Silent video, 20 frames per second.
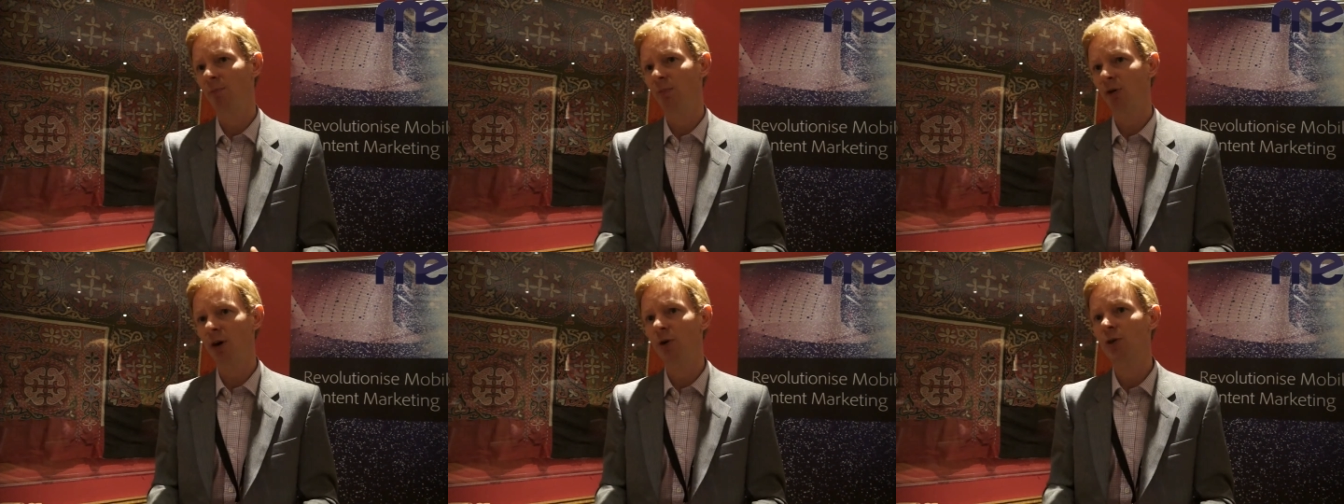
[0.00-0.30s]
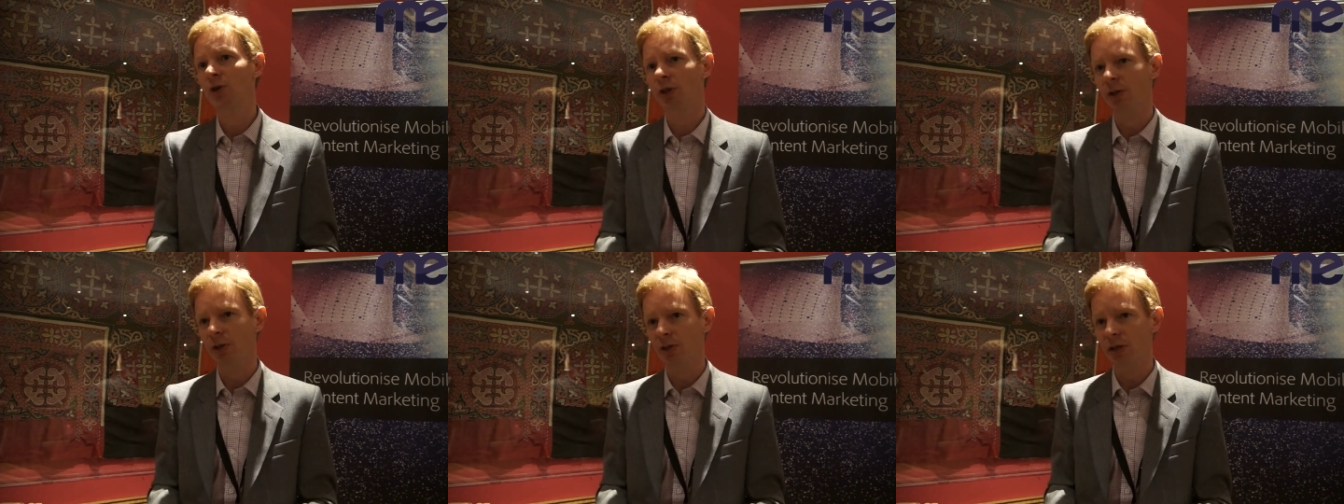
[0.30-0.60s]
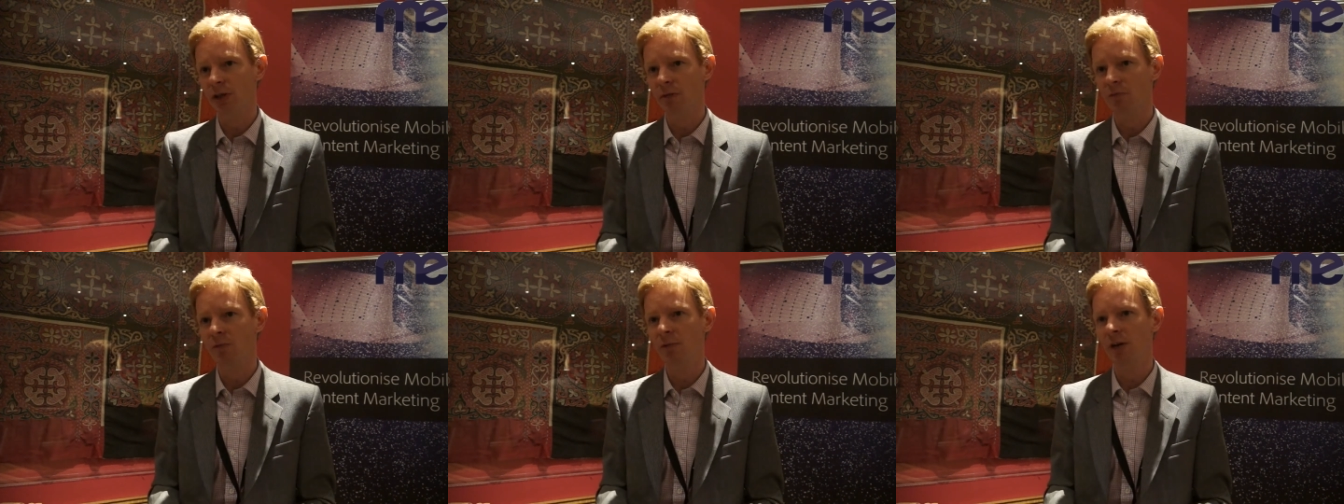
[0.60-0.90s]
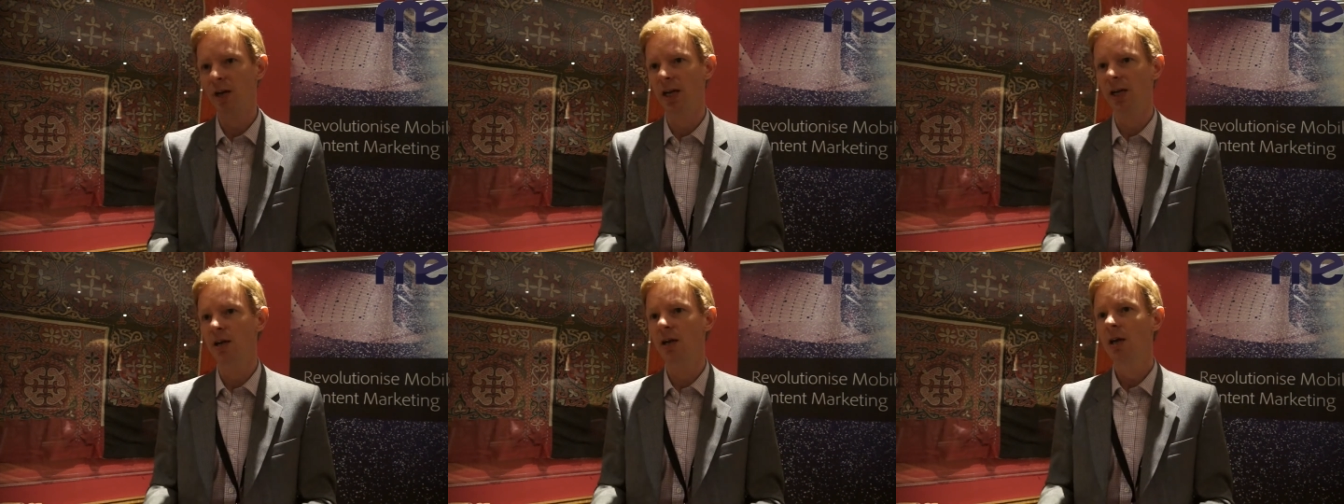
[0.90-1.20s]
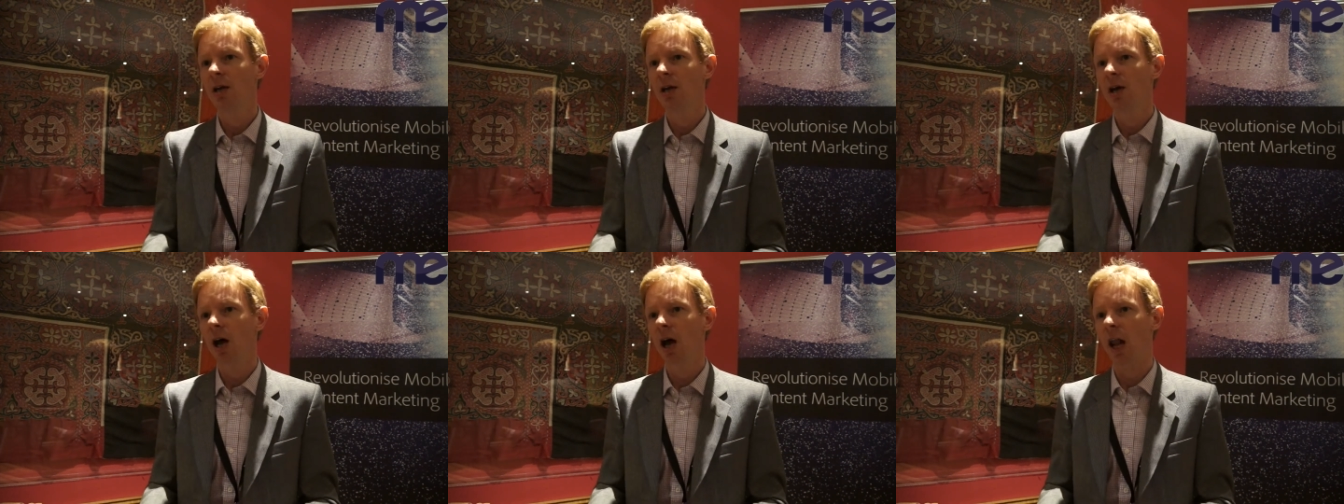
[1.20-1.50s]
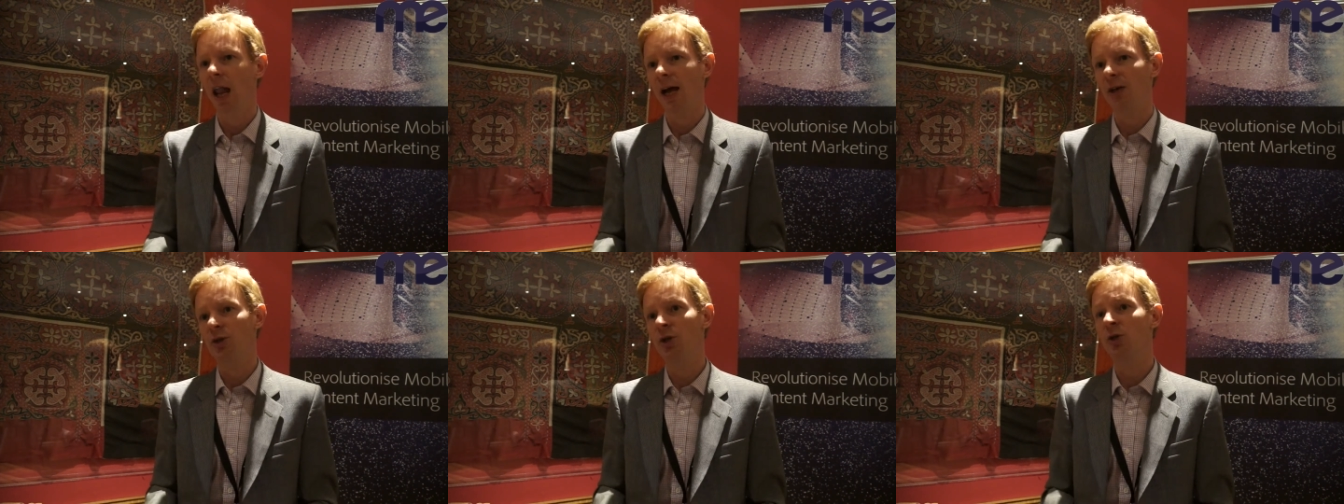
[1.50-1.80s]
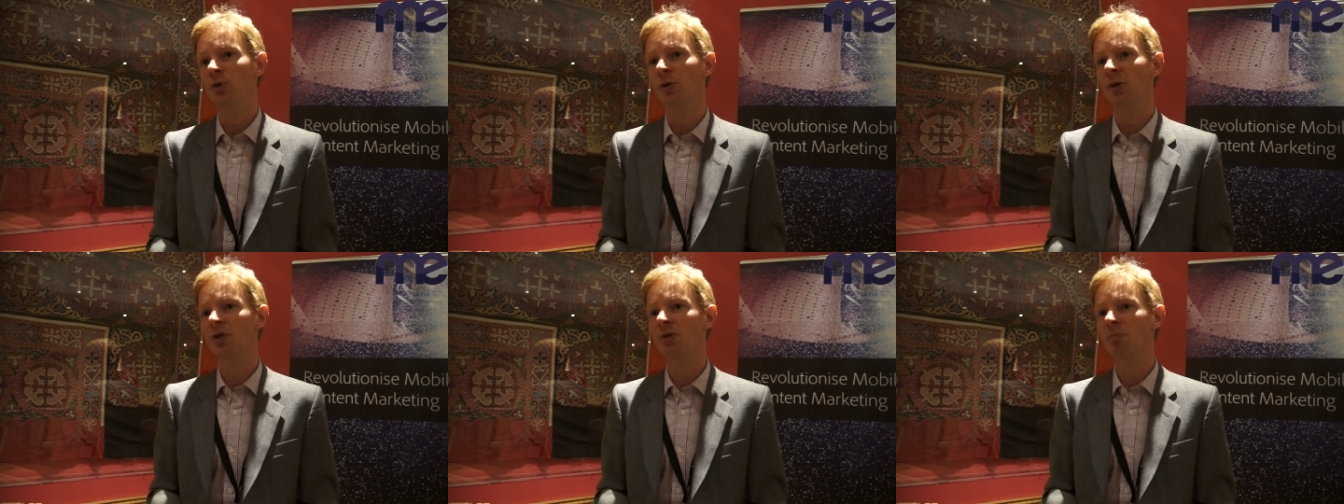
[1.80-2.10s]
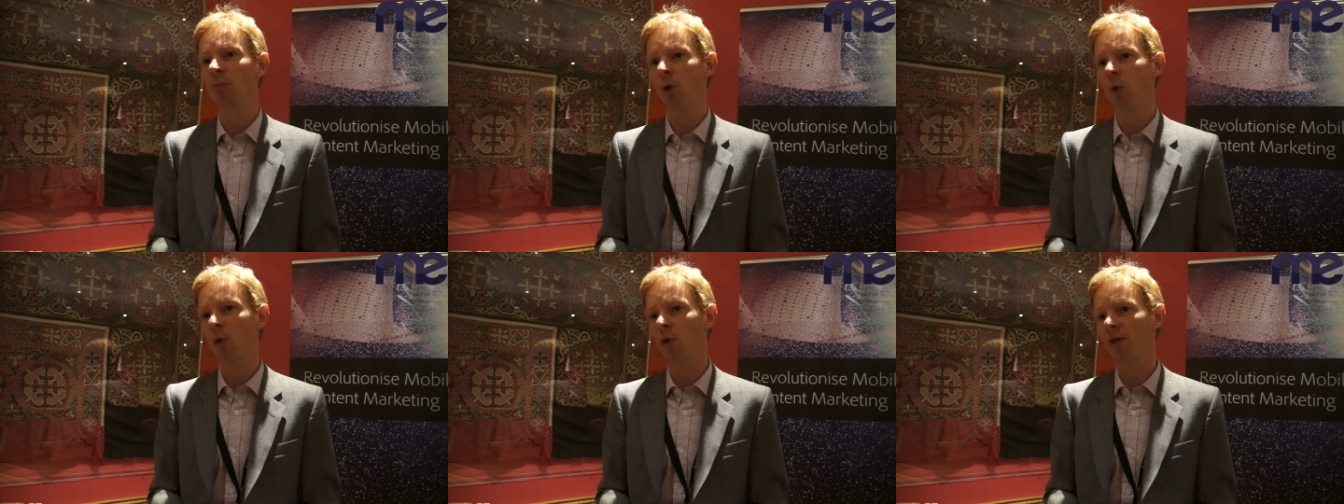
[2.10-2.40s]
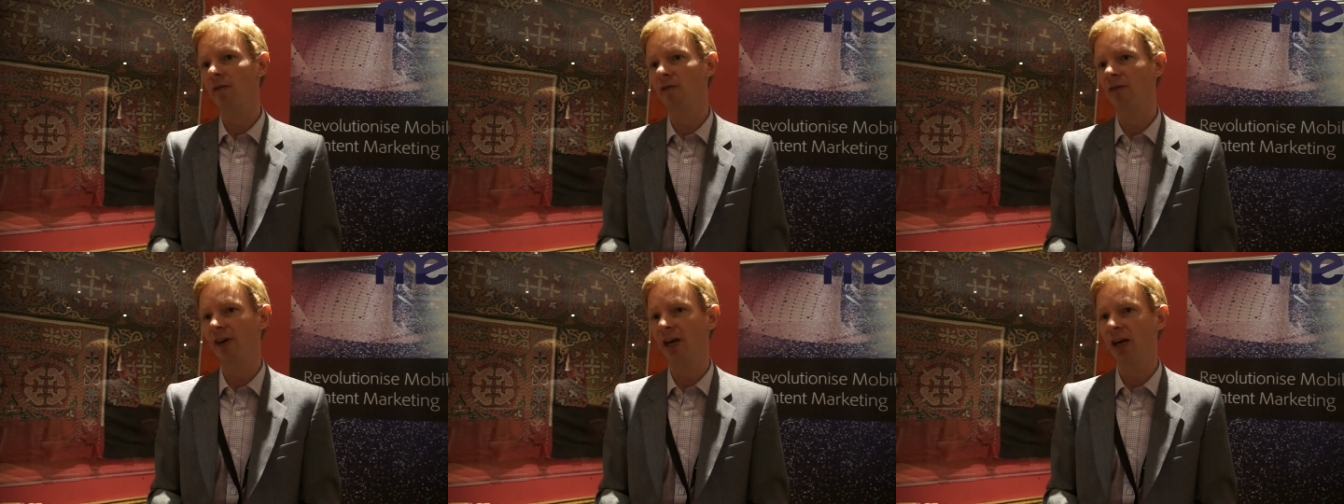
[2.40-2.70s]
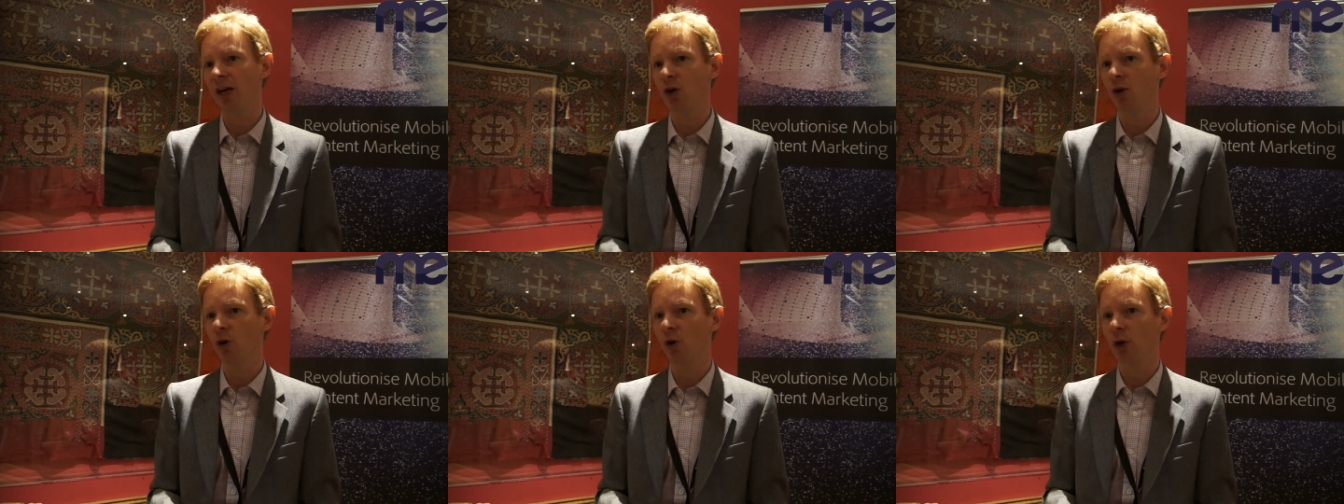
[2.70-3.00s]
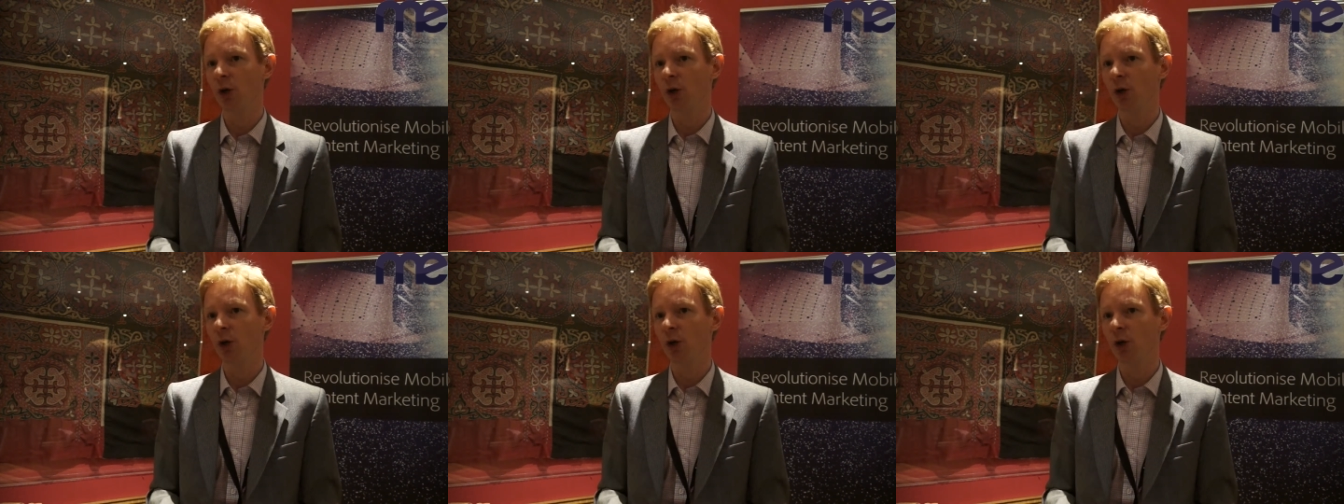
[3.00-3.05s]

brochures, it really allows you to explore the vehicle.